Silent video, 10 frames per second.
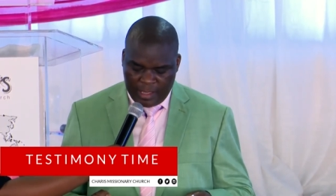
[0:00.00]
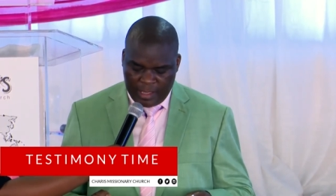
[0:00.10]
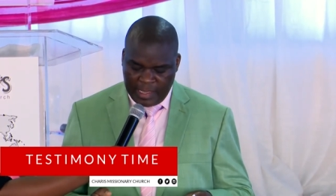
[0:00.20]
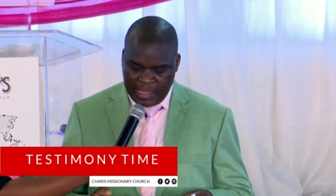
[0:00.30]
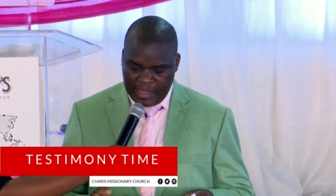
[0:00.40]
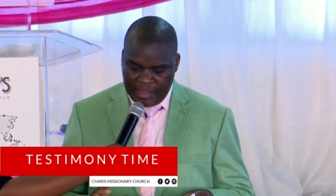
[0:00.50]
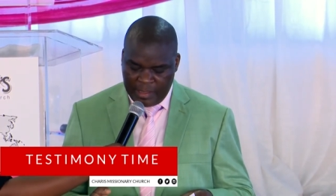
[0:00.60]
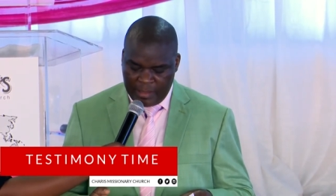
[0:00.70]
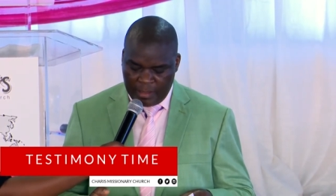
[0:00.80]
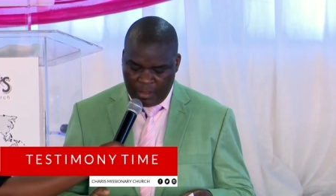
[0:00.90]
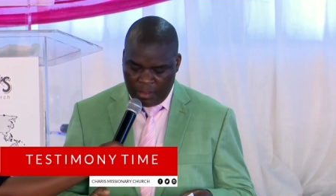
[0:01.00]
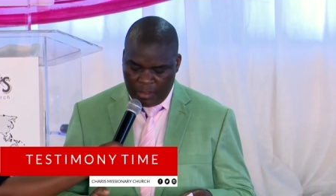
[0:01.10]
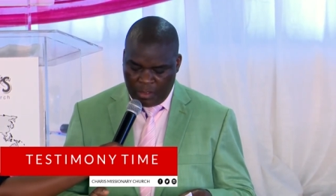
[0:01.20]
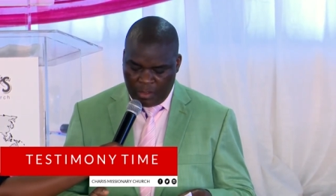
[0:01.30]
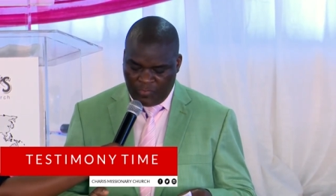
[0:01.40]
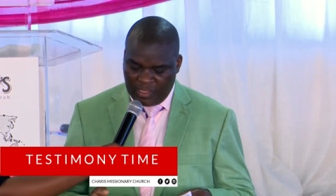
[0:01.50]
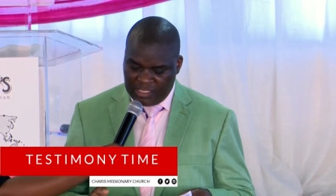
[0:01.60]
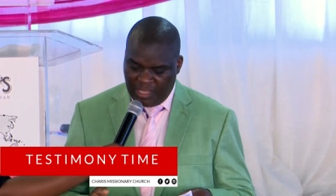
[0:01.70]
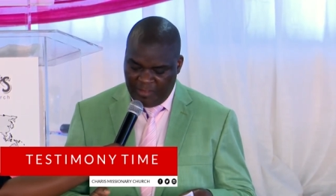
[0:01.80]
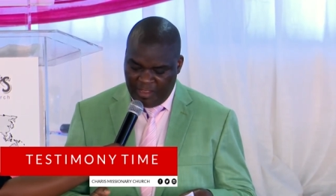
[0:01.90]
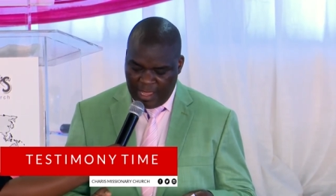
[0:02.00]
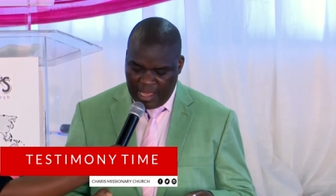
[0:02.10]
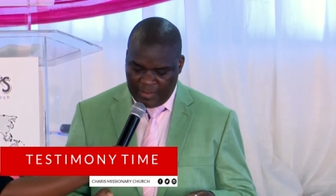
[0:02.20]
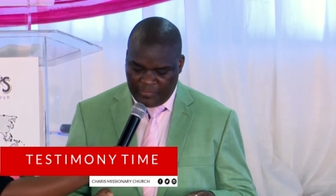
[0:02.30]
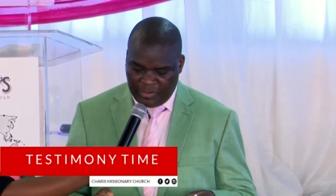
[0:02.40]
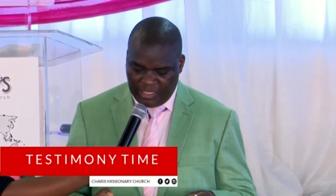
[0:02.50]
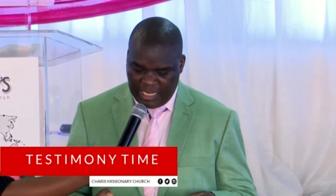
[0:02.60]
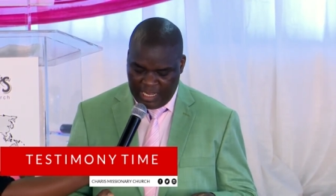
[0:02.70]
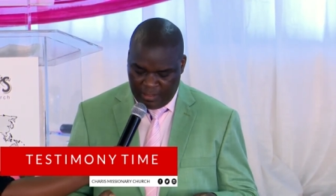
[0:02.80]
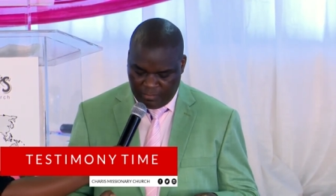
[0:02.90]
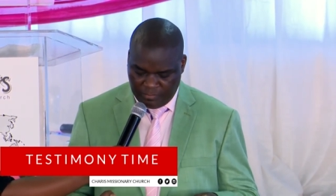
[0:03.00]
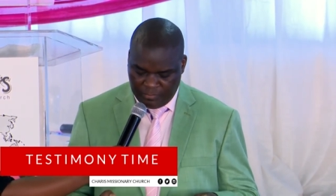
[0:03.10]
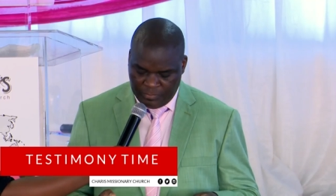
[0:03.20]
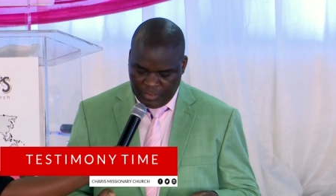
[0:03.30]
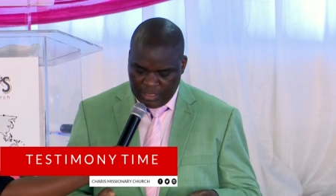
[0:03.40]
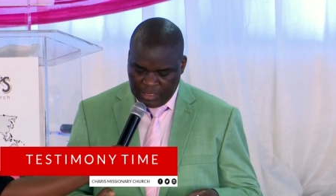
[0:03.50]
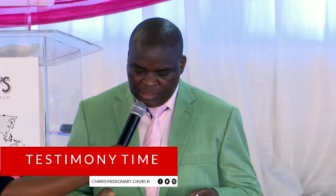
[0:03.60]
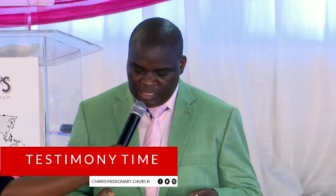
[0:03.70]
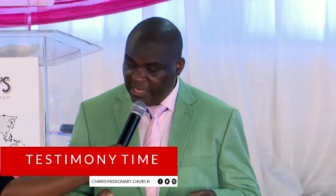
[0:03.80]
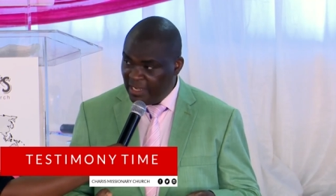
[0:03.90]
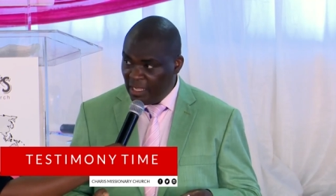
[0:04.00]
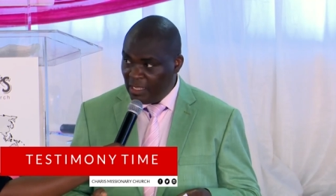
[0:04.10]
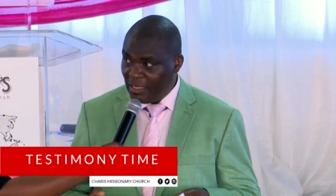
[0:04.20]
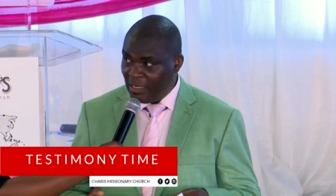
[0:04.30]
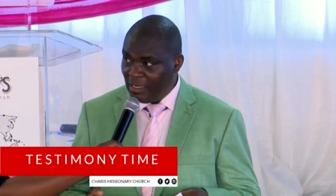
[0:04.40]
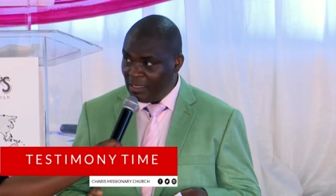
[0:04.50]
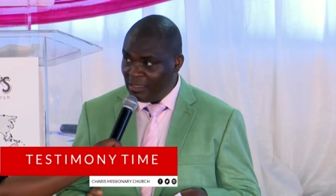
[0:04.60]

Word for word: Uh, of the seven I've written, China- seven